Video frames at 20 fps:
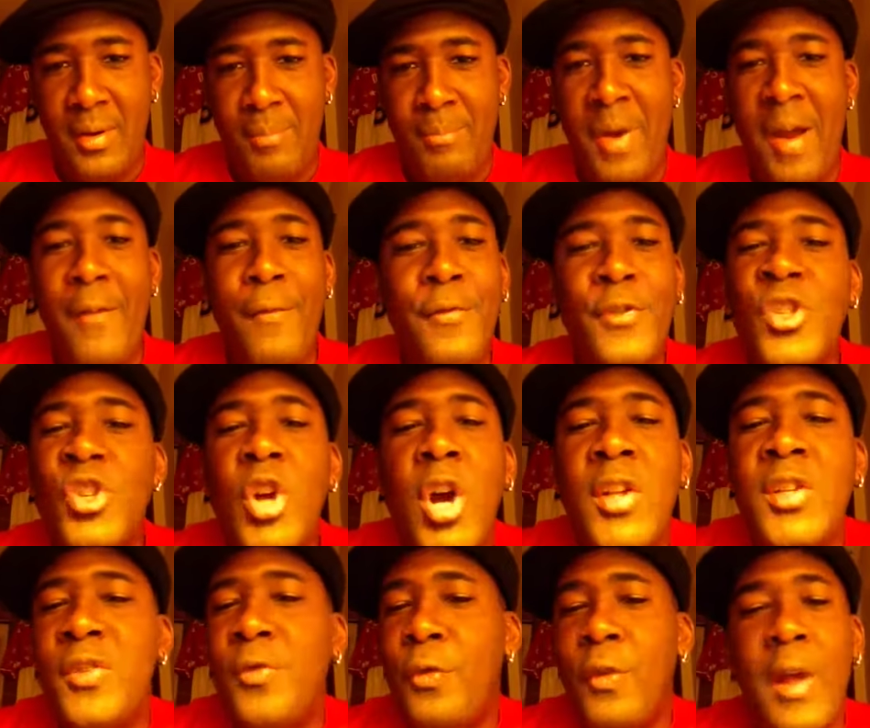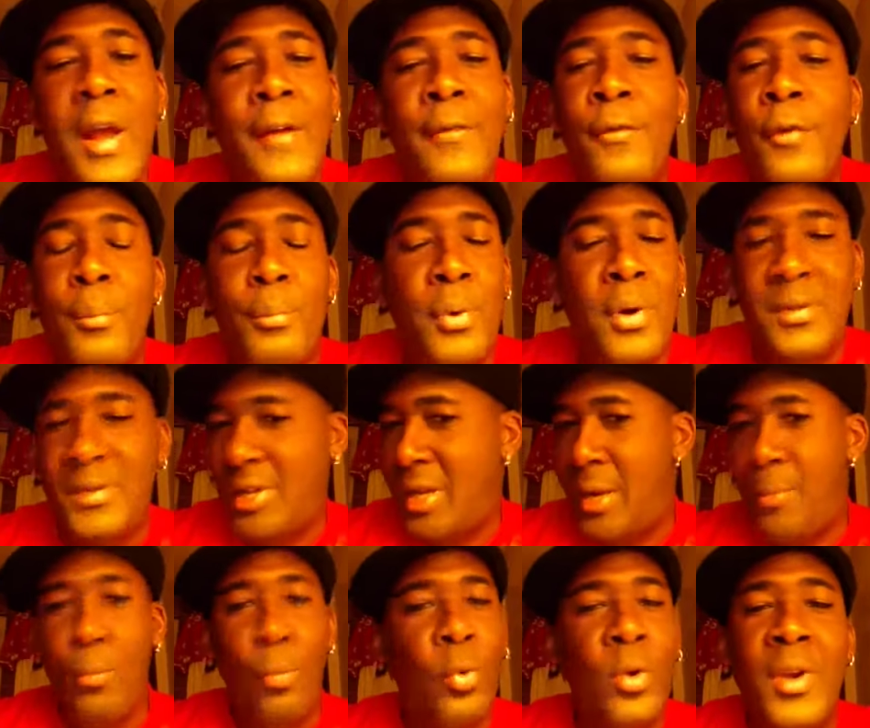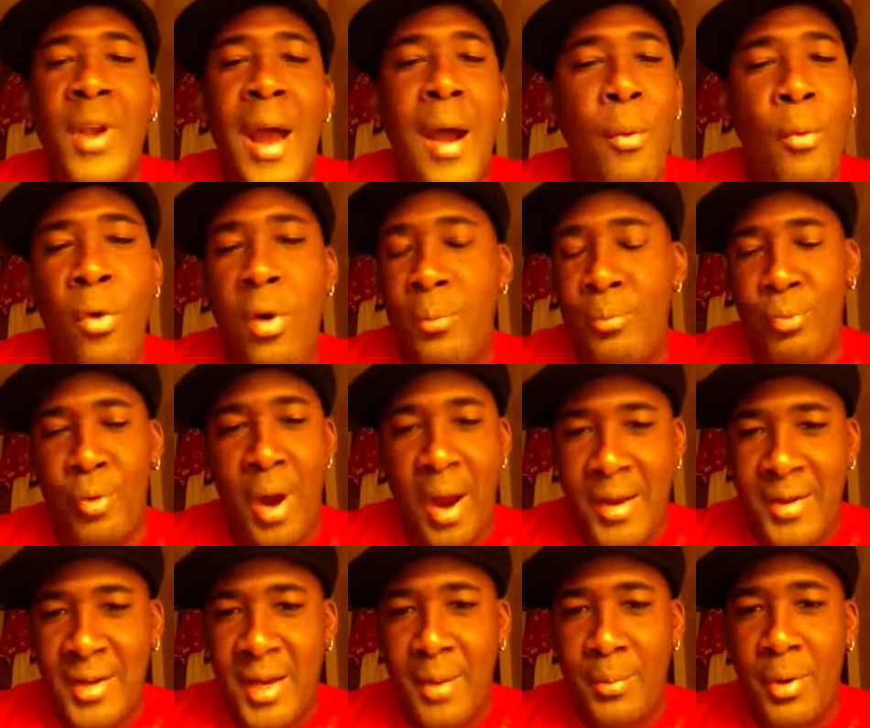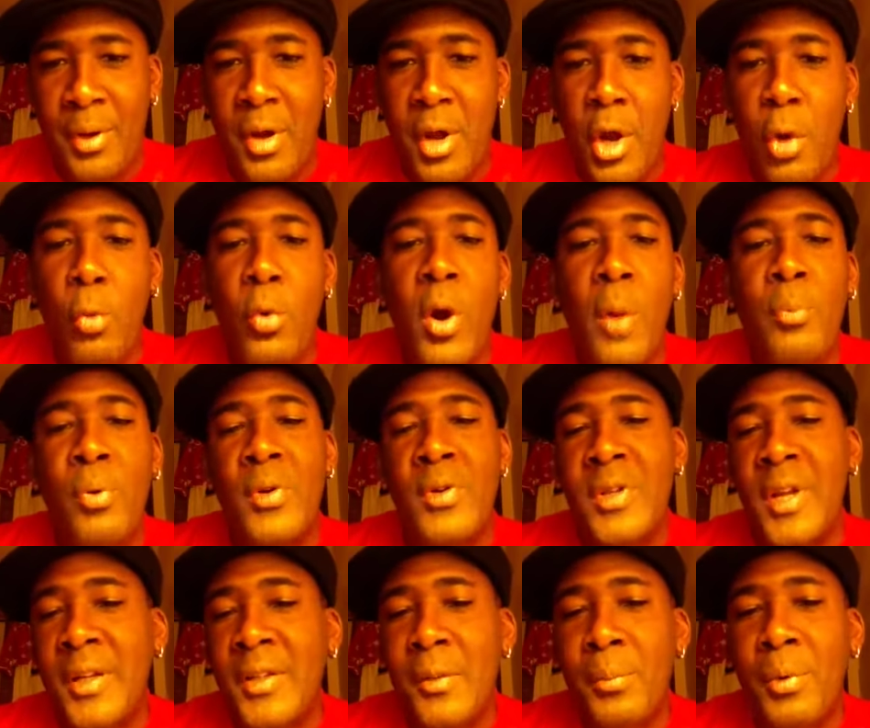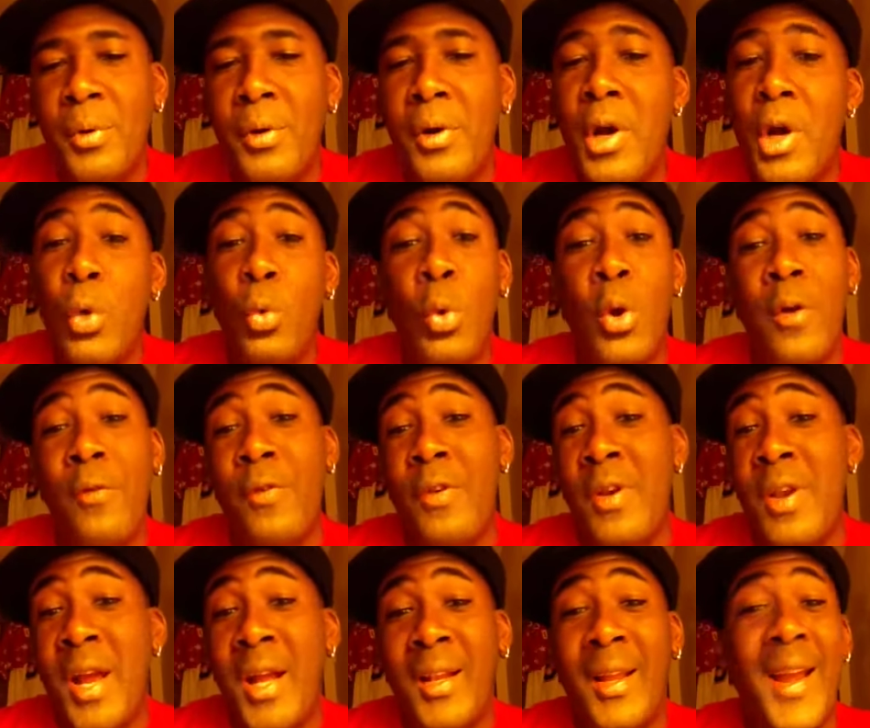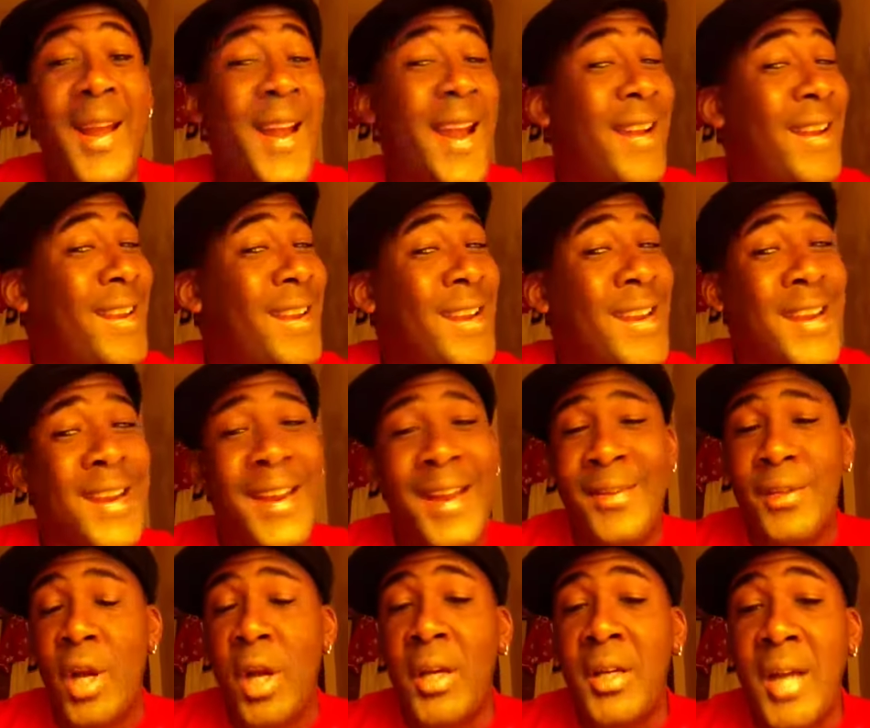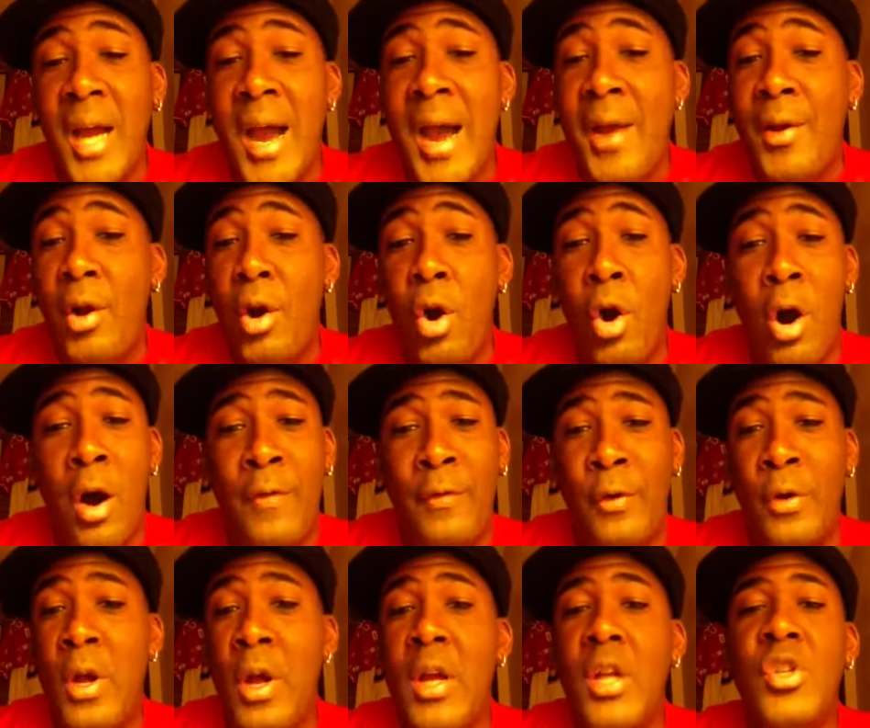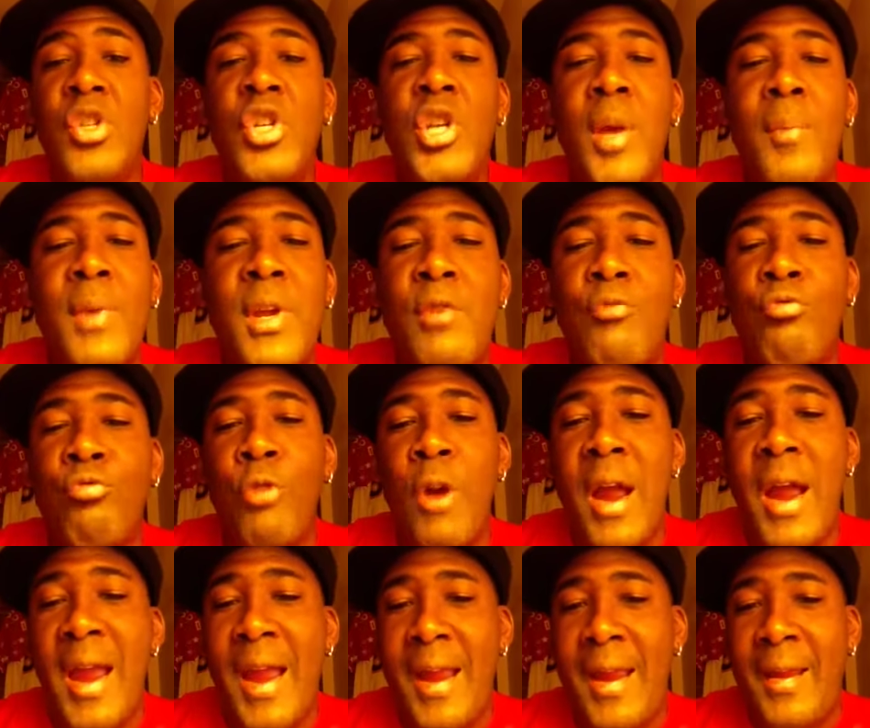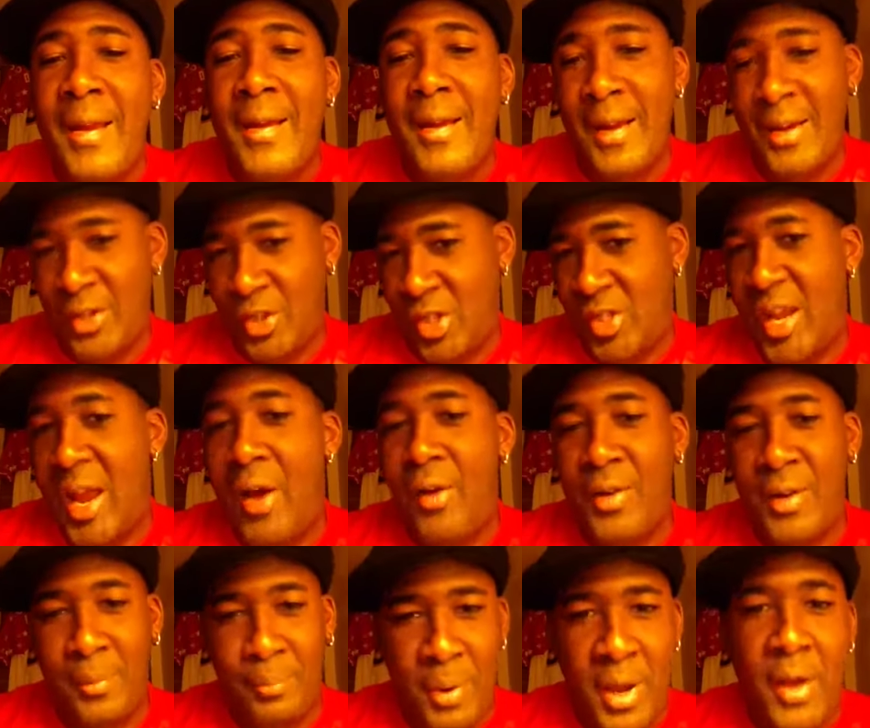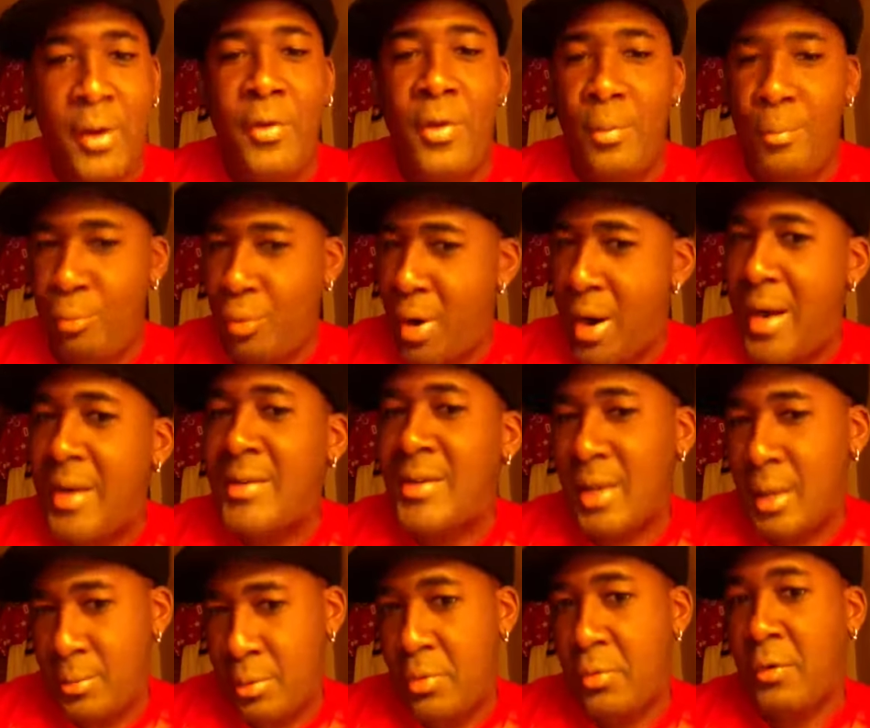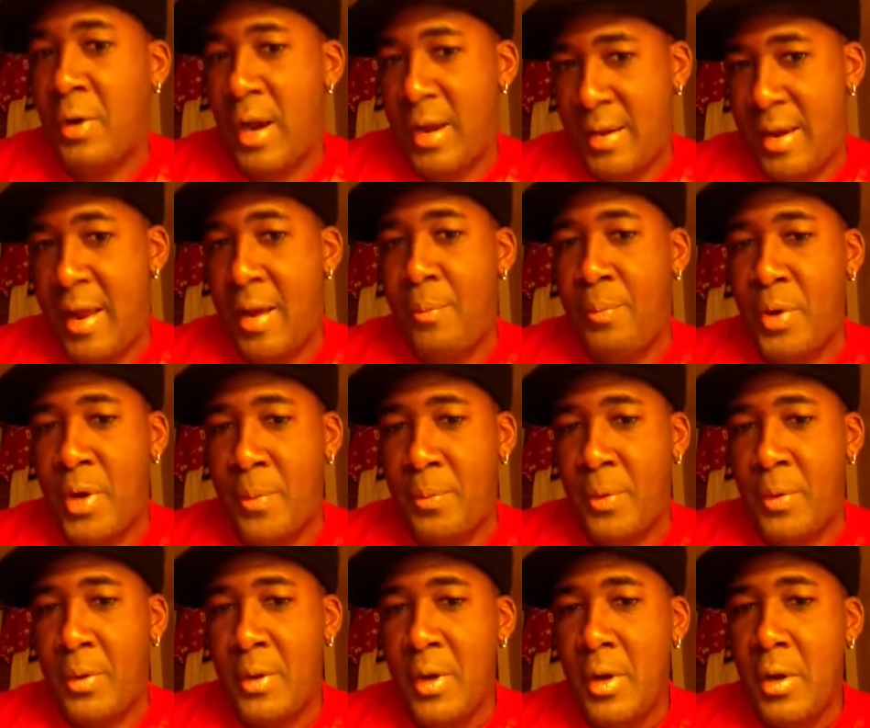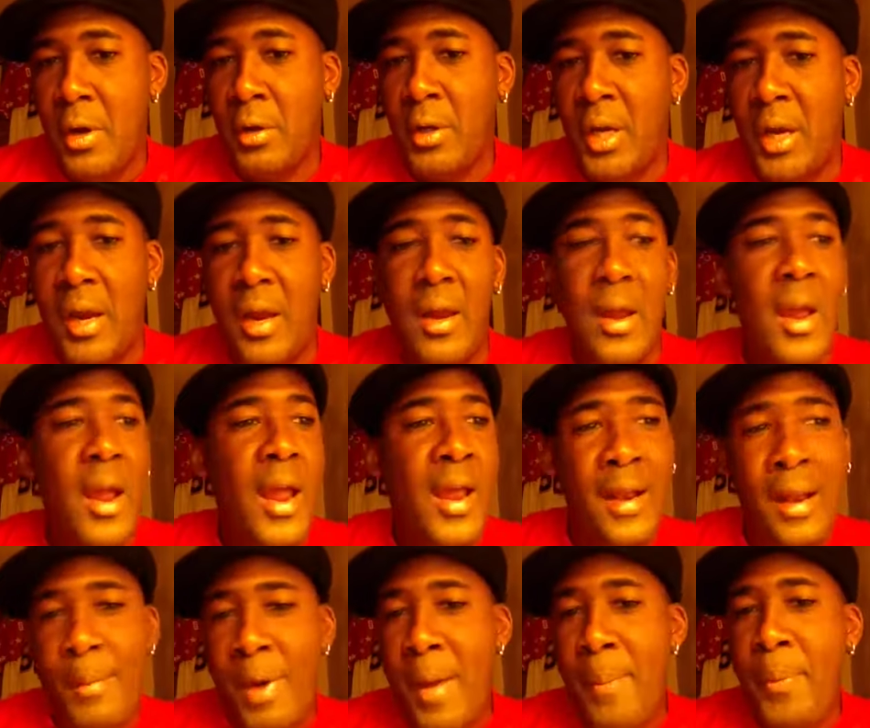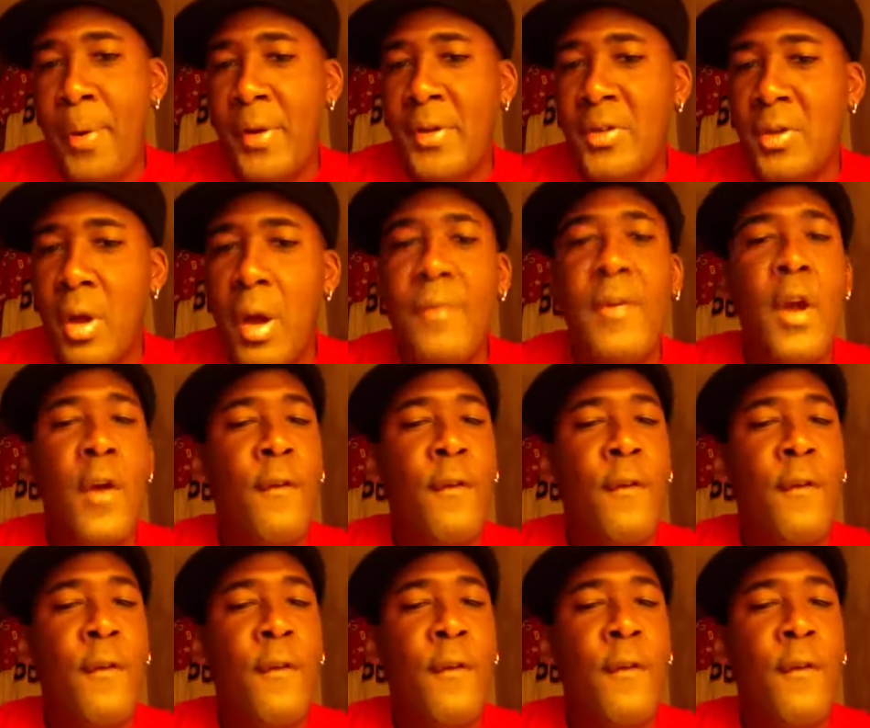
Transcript: My son's flag football team would not want Brian Dable. We are predictable, we are vanilla, and he is god-awful. Jimmy Ray is sounding better than Brian Dable right now, people, okay? And am I pissed off?